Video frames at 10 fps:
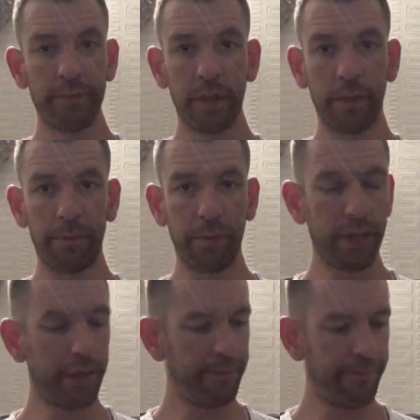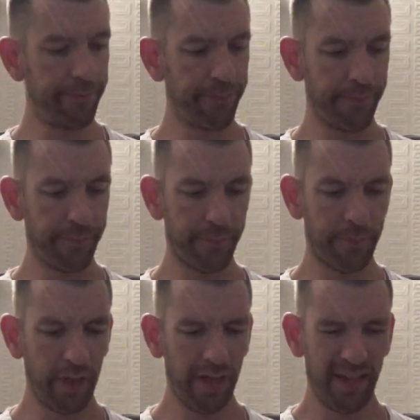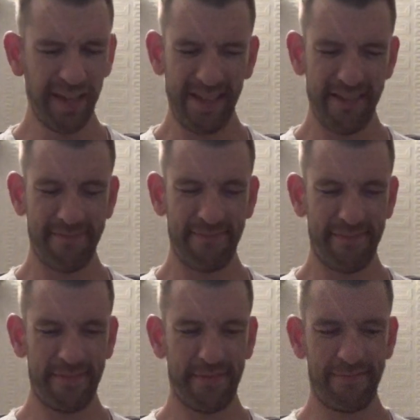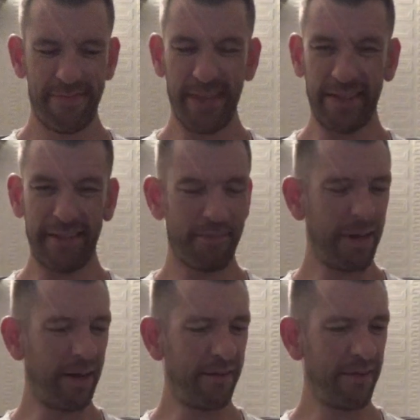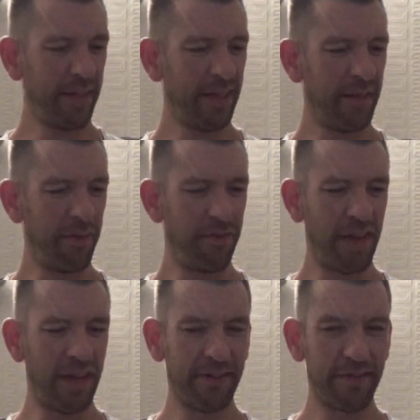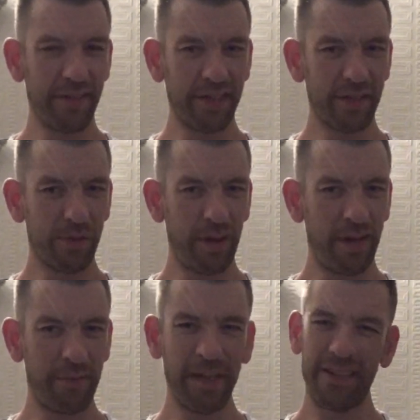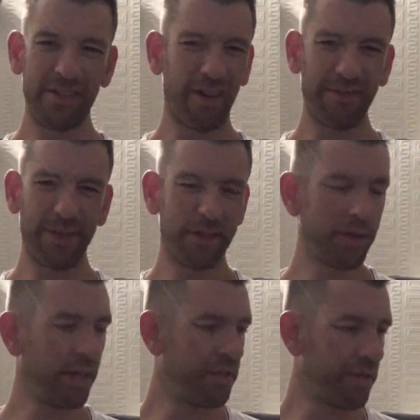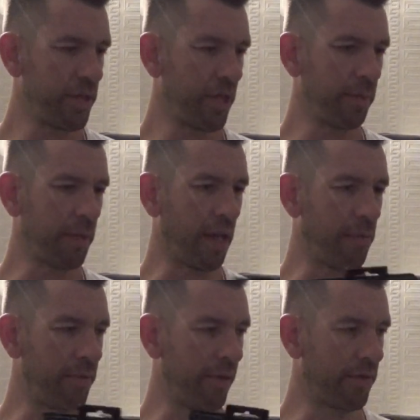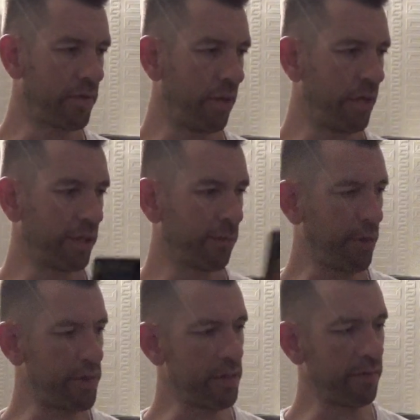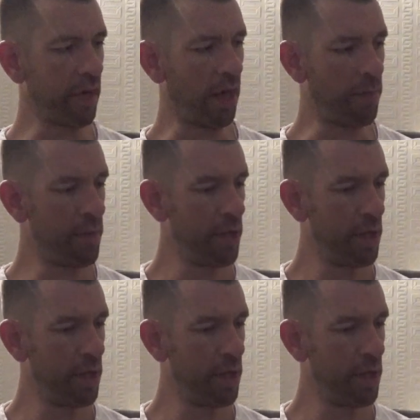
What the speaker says: Complete. I think it was 5-6 quid. I mean, it's not. It's a cheap game. It's not an expensive game.